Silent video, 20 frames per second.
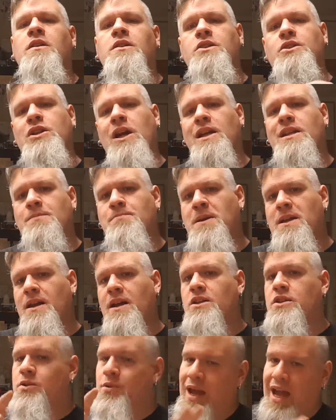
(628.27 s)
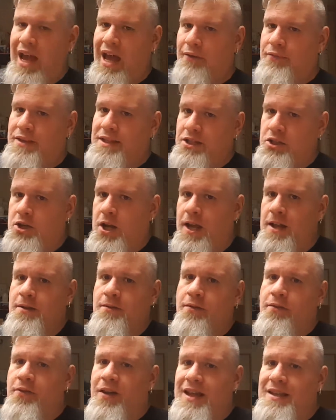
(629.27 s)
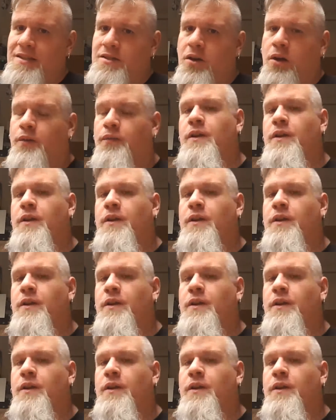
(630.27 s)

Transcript: Just because you have this chain of events all